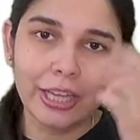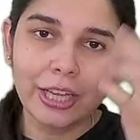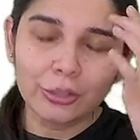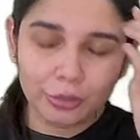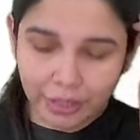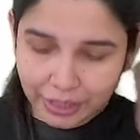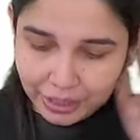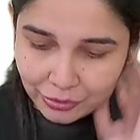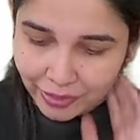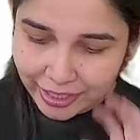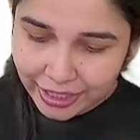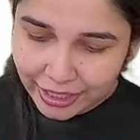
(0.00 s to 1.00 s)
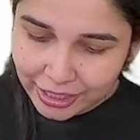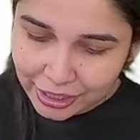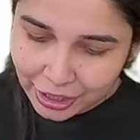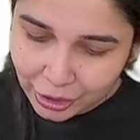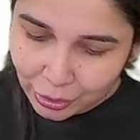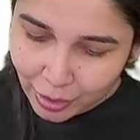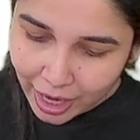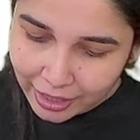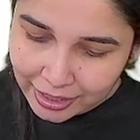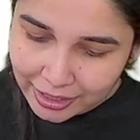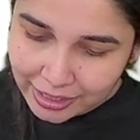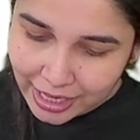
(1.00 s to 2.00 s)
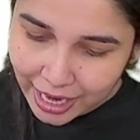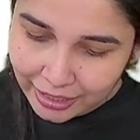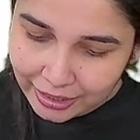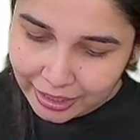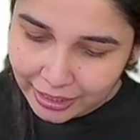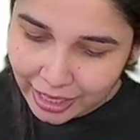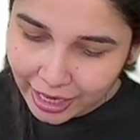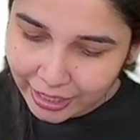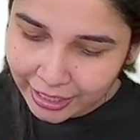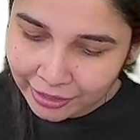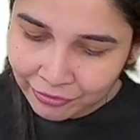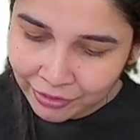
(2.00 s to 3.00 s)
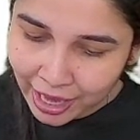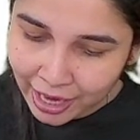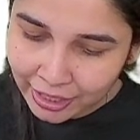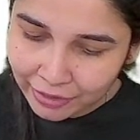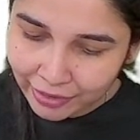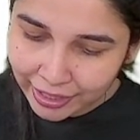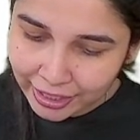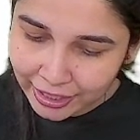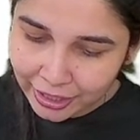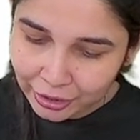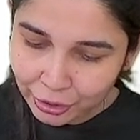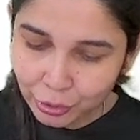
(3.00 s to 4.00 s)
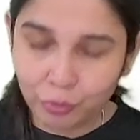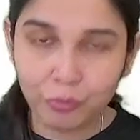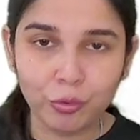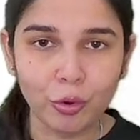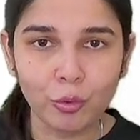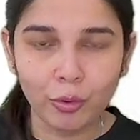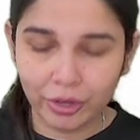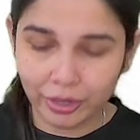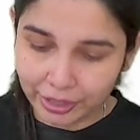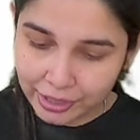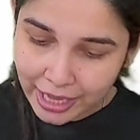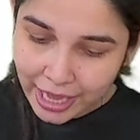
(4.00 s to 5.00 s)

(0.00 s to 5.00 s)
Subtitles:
So it is very easy to understand that again we are dividing it into 4 quadrants,